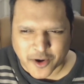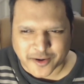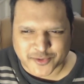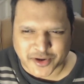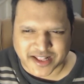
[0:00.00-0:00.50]

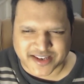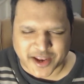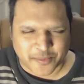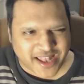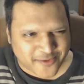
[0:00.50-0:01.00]
Welcome to another
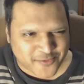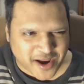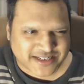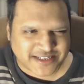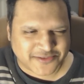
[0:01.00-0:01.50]
Double Live
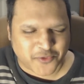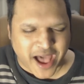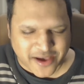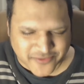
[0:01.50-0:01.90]
Reactions for